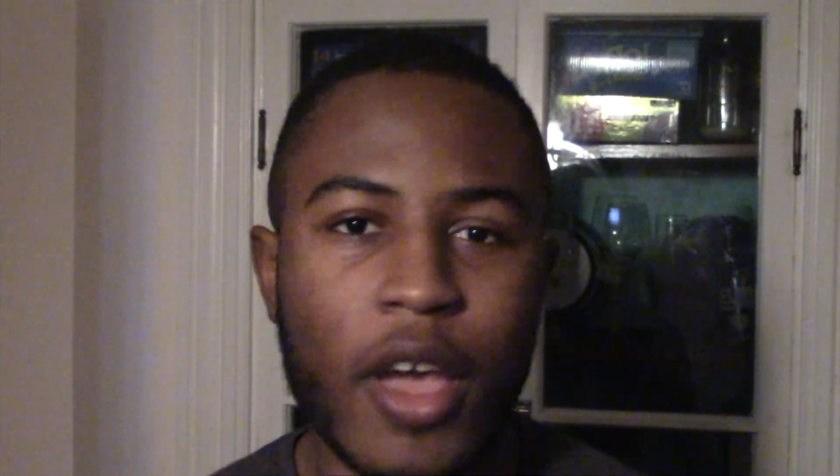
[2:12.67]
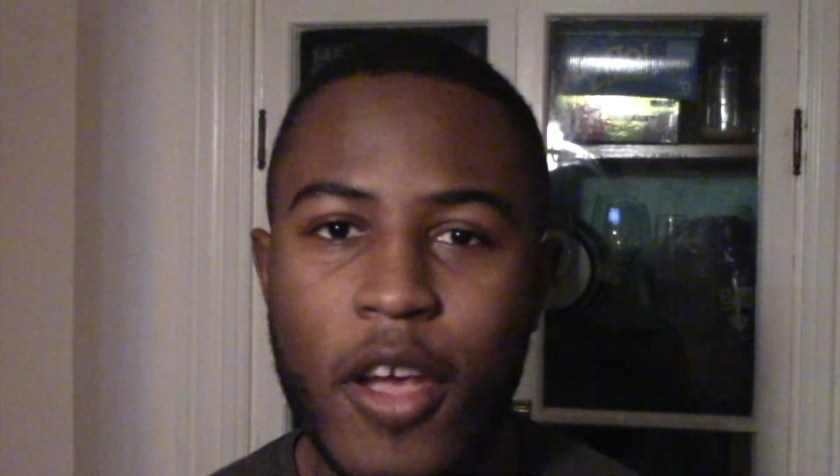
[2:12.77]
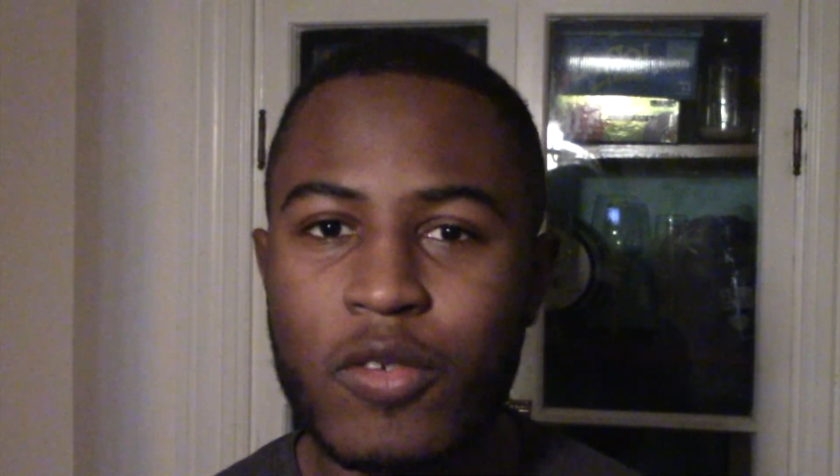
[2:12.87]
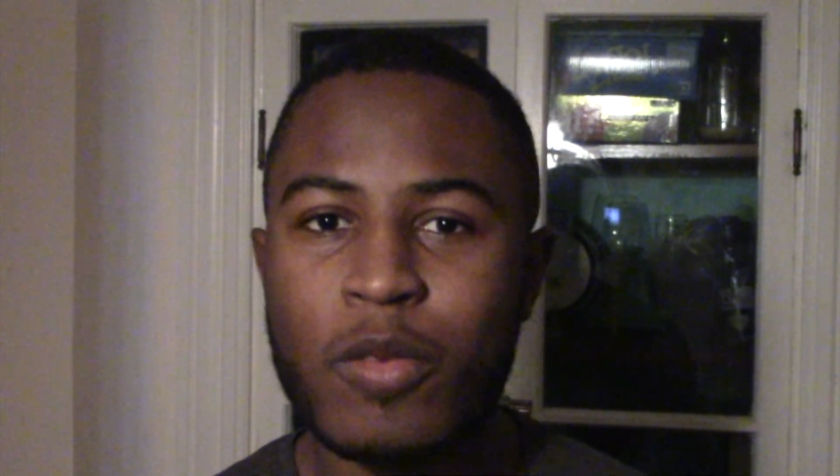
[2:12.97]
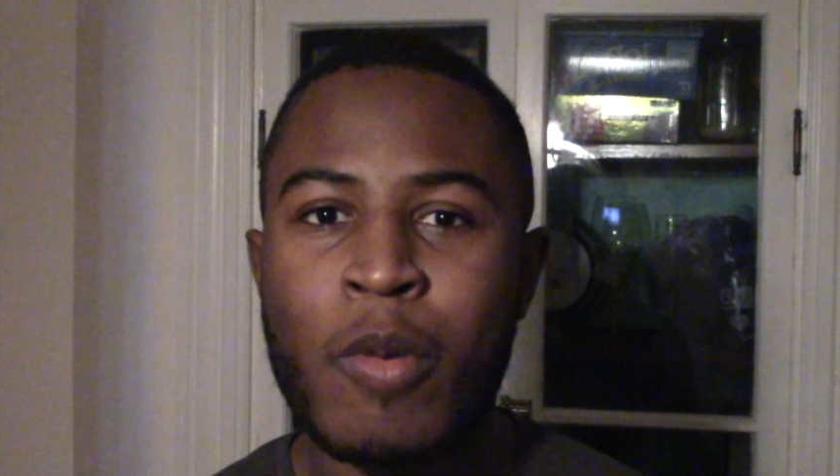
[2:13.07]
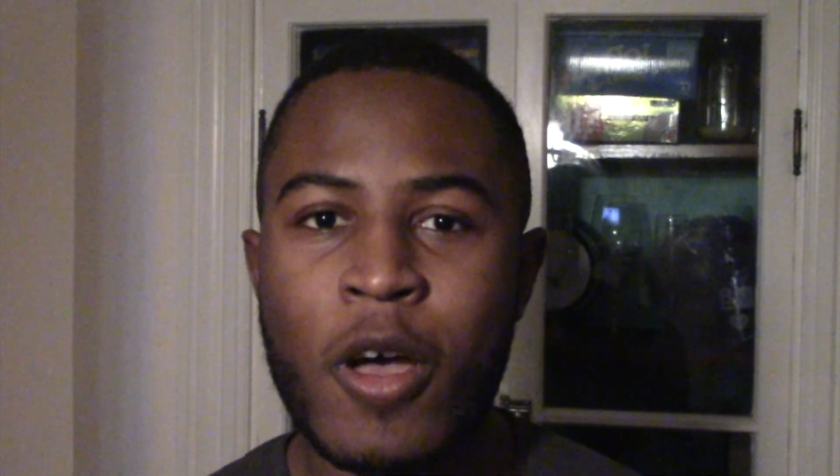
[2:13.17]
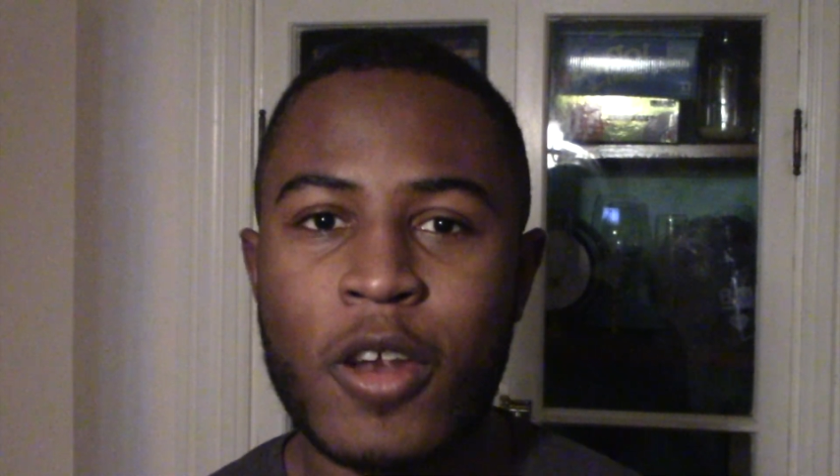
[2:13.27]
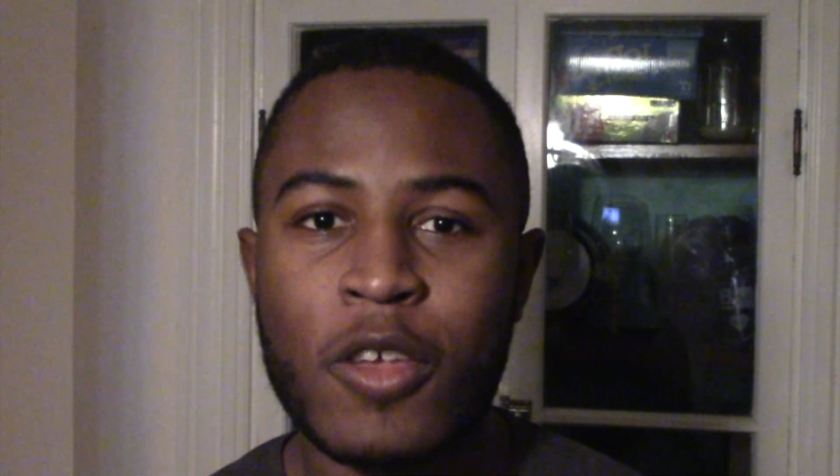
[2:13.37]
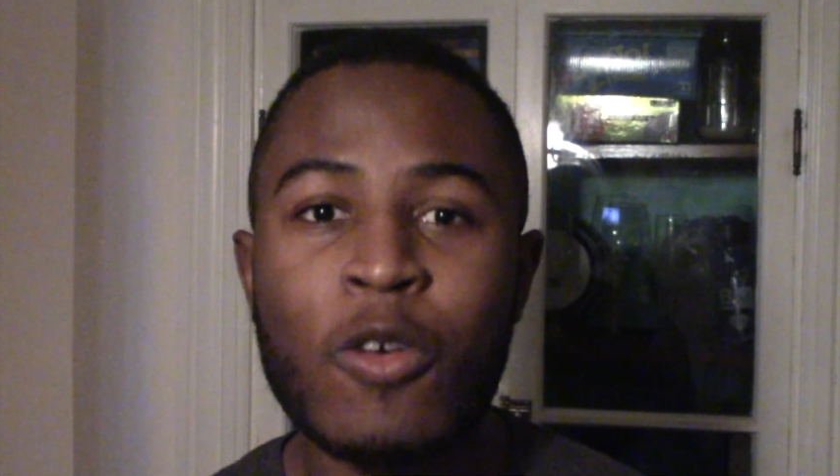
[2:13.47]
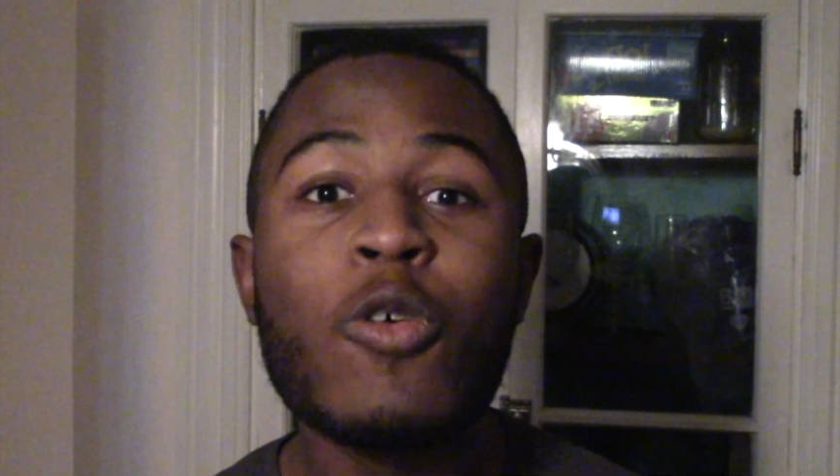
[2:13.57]

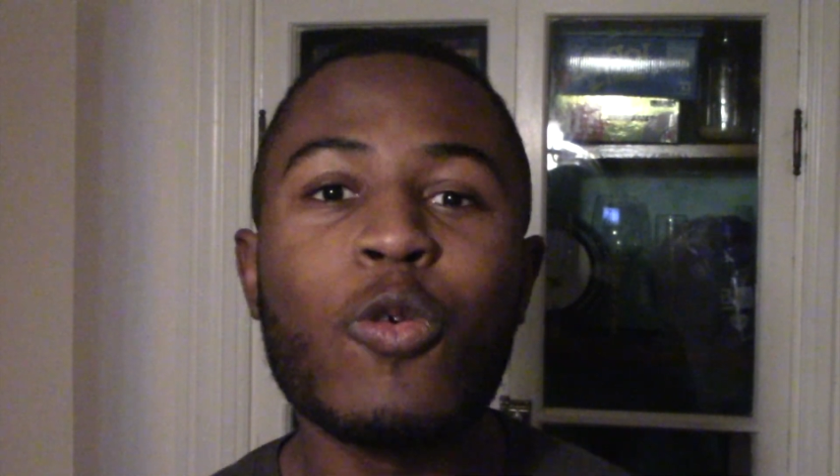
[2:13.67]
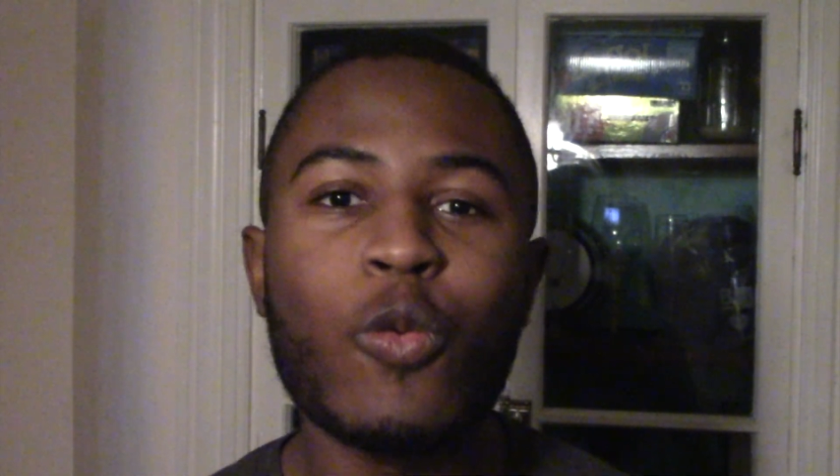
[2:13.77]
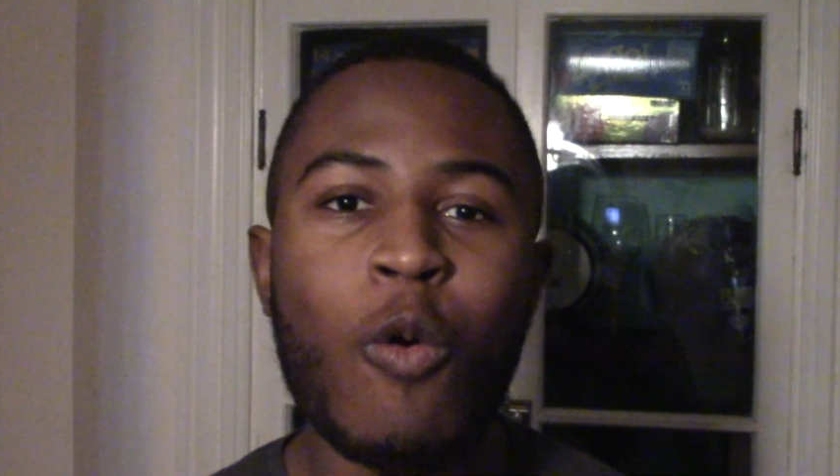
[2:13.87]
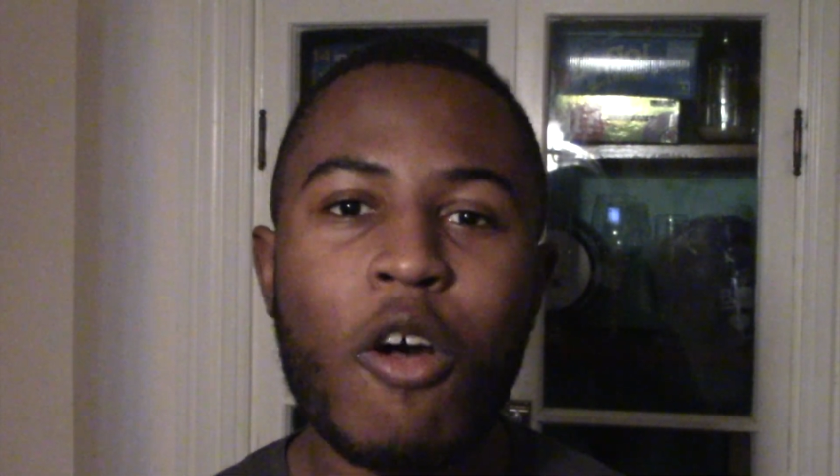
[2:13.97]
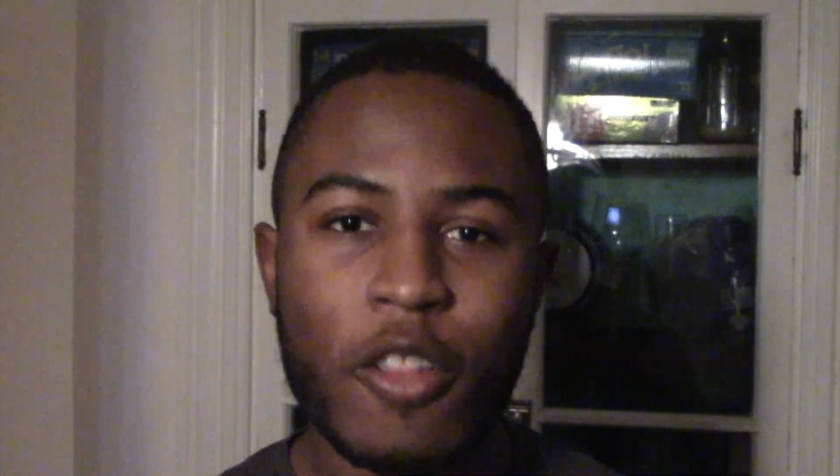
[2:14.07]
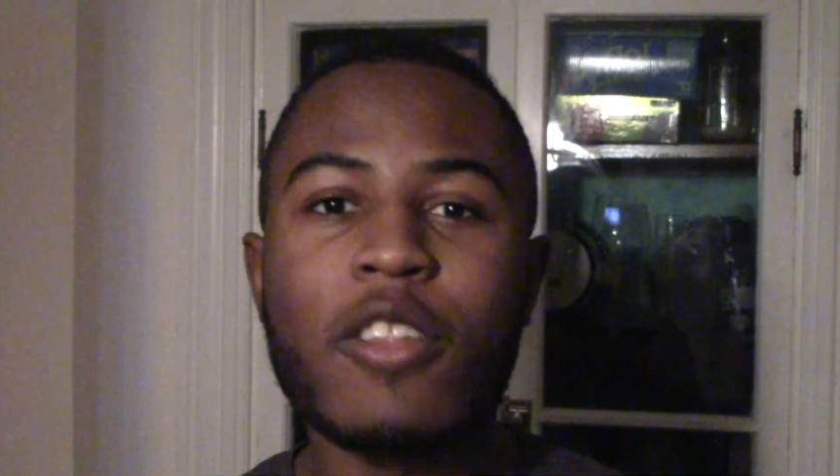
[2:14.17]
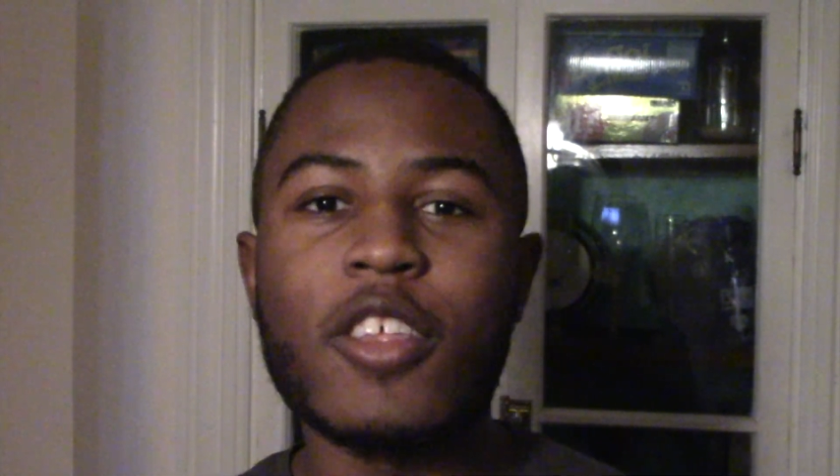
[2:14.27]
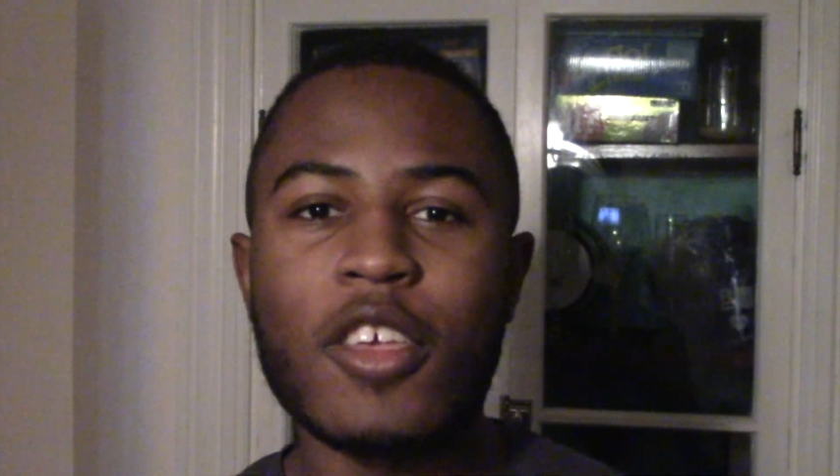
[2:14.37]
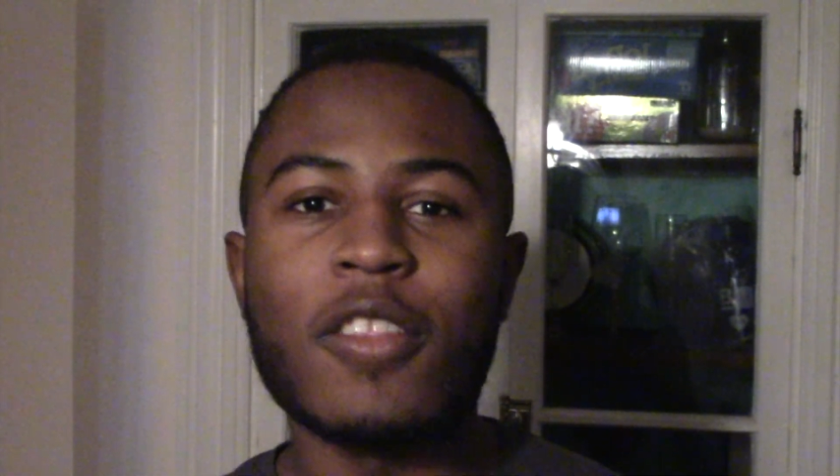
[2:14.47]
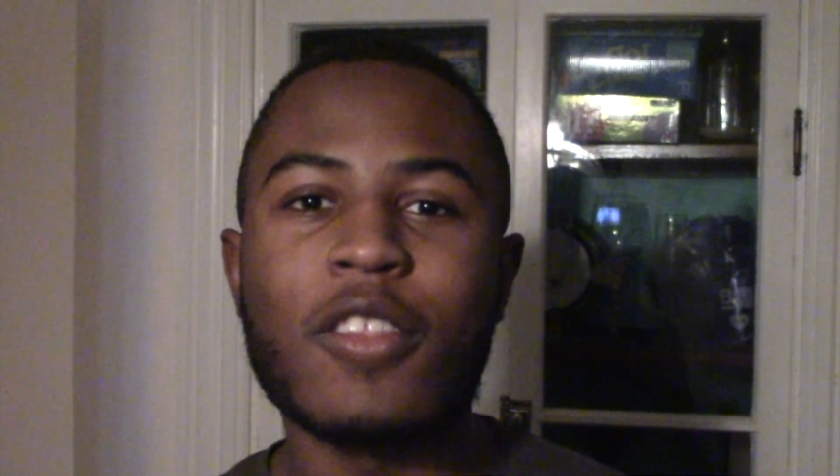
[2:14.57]
everybody who wants to
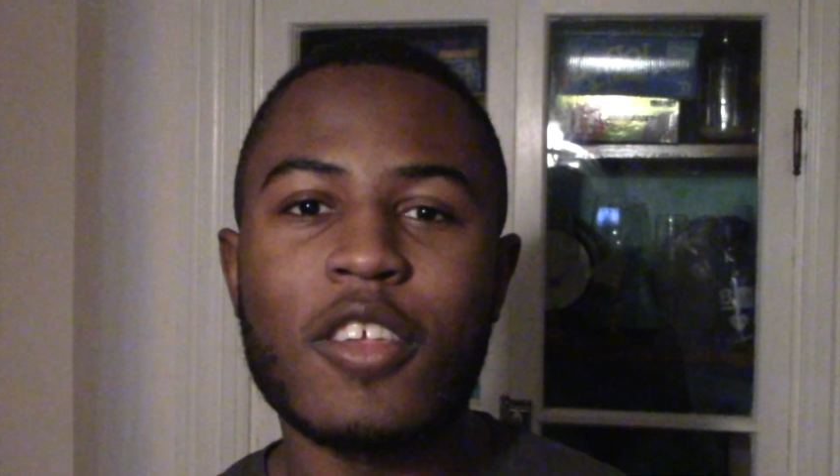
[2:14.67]
eat